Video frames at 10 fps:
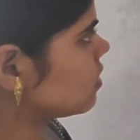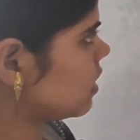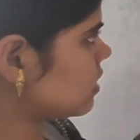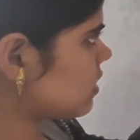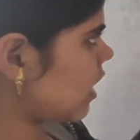
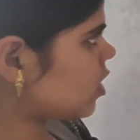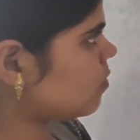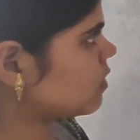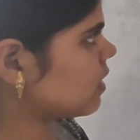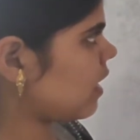this
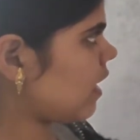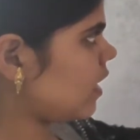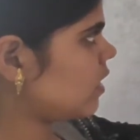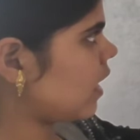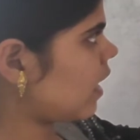transversal
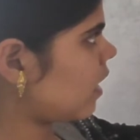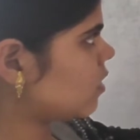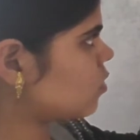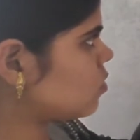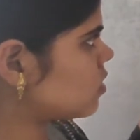line
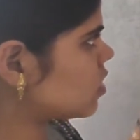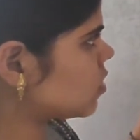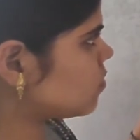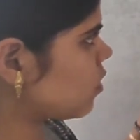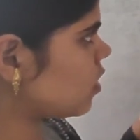at two
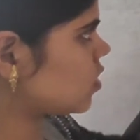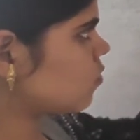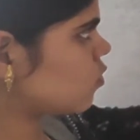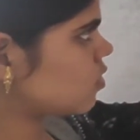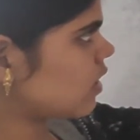distinct points,
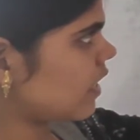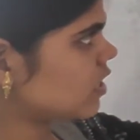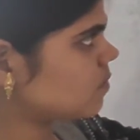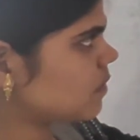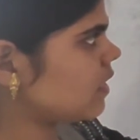both the
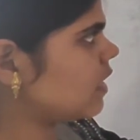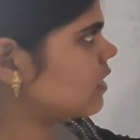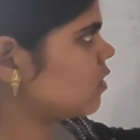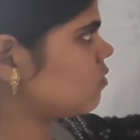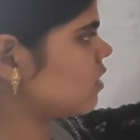lines P and
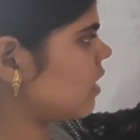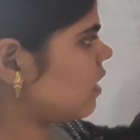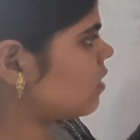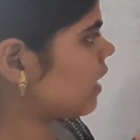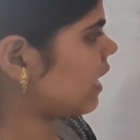Q. There
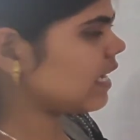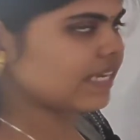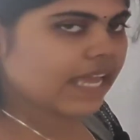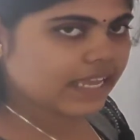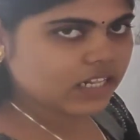are
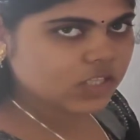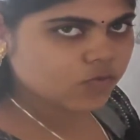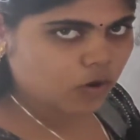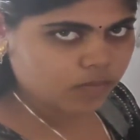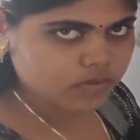8 angles
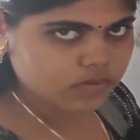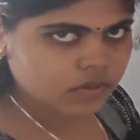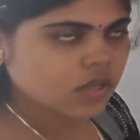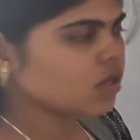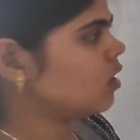formed.
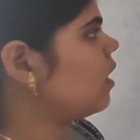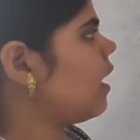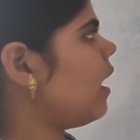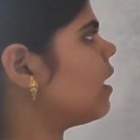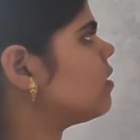
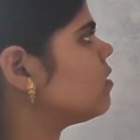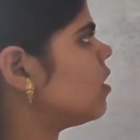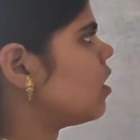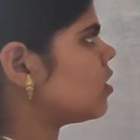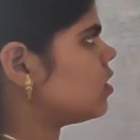
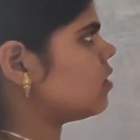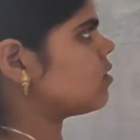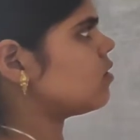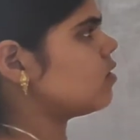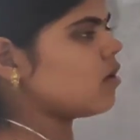And
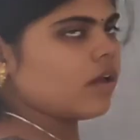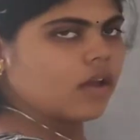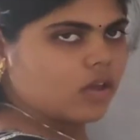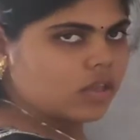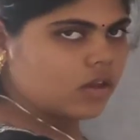here
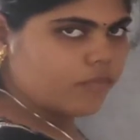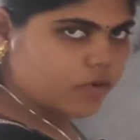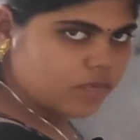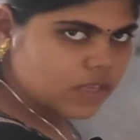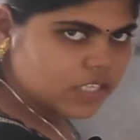
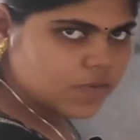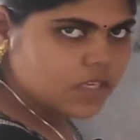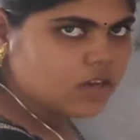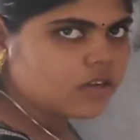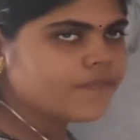from this
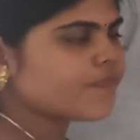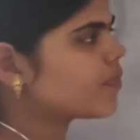figure